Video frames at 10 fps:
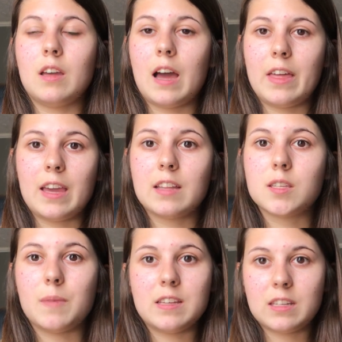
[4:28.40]
I think
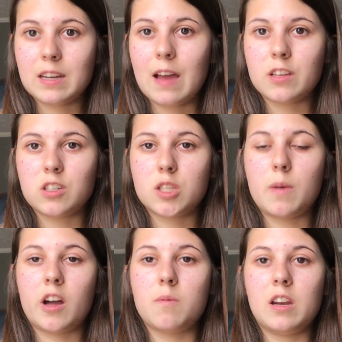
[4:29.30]
it's amazing to have such a
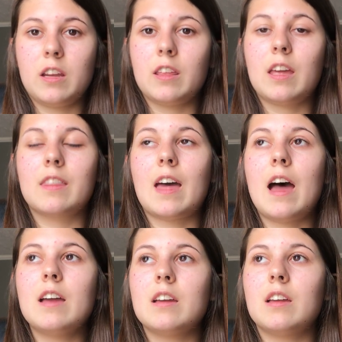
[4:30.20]
small community like
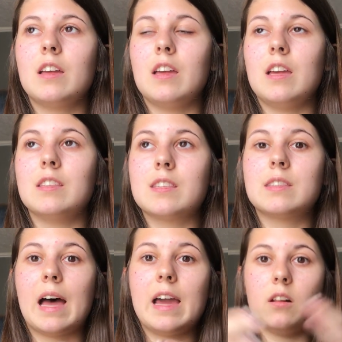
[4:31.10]
that
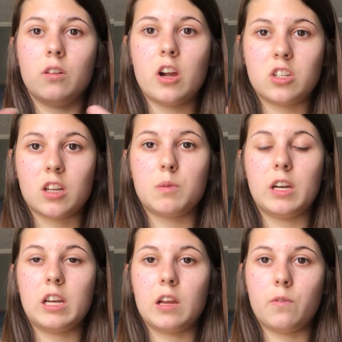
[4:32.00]
inside a larger
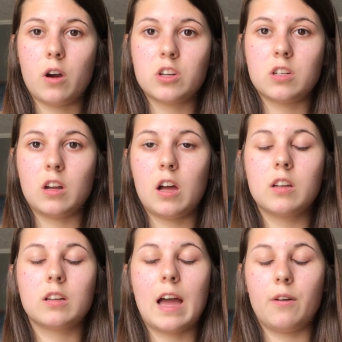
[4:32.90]
community of
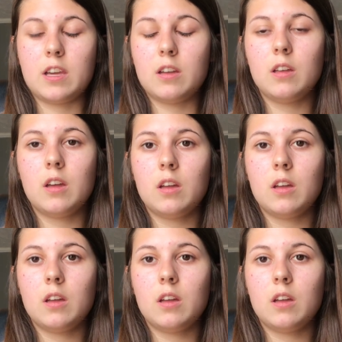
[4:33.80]
Washtenaw County.